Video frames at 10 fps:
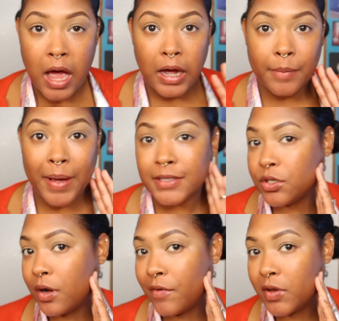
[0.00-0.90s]
I
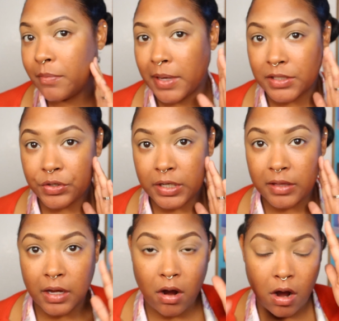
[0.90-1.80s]
don't have any base or
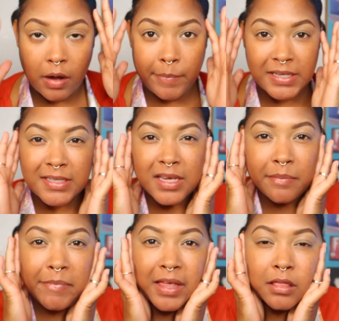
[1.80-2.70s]
anything on. My
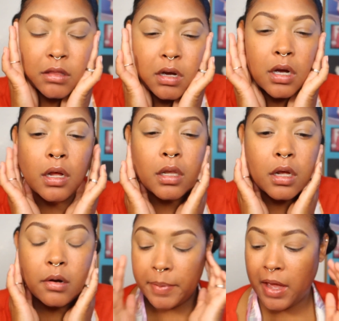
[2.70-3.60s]
skin may look a
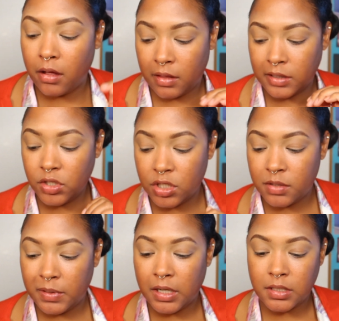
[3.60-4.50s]
little pale. That's
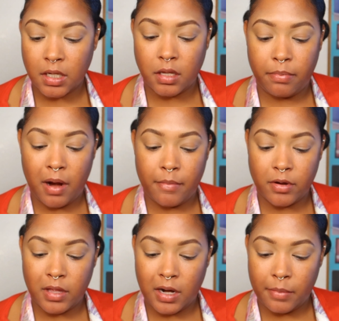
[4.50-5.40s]
just because of the primer
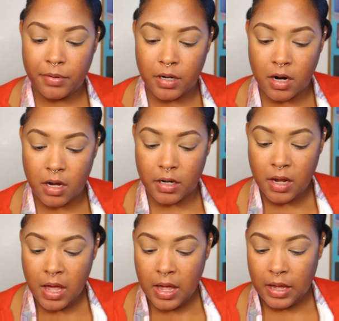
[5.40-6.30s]
that I put on.
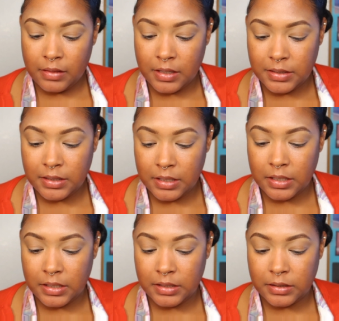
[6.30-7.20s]
And this
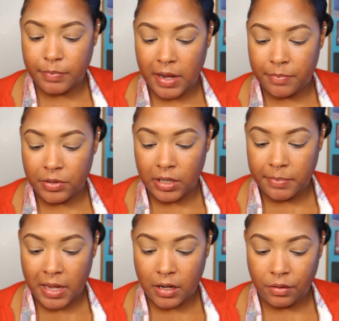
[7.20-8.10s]
is by Beauty
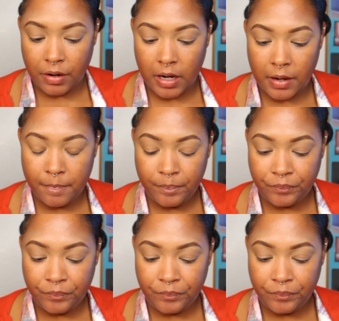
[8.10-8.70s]
Bakery.